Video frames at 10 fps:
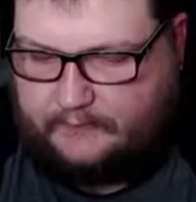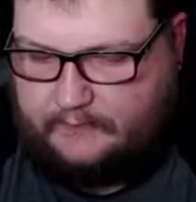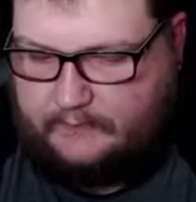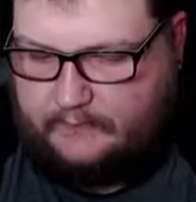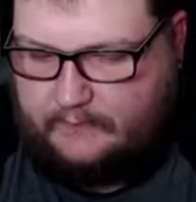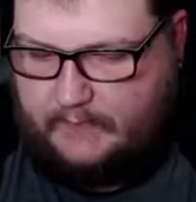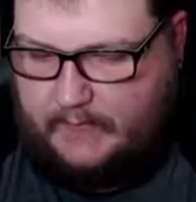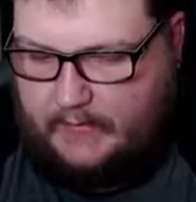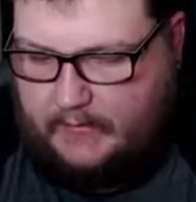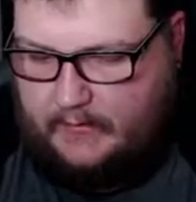
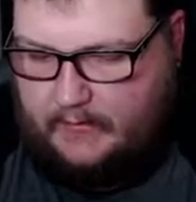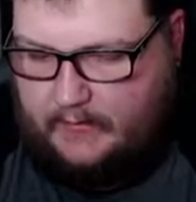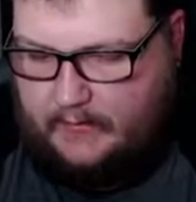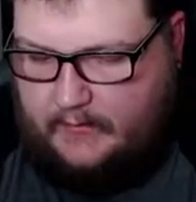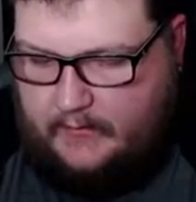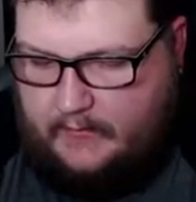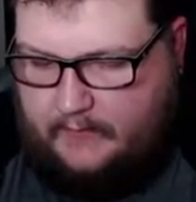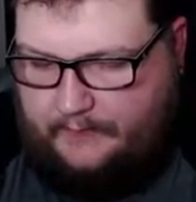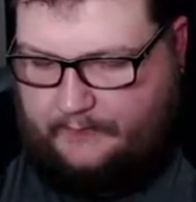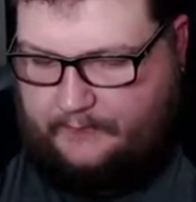
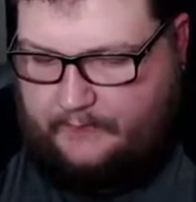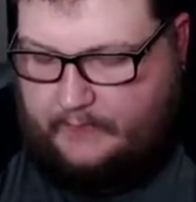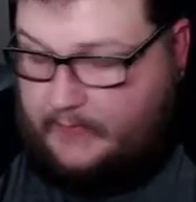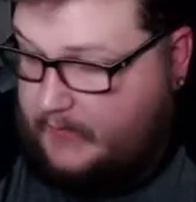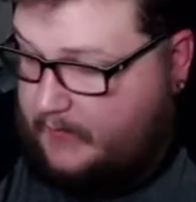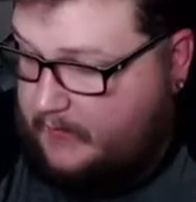Nobody speaks.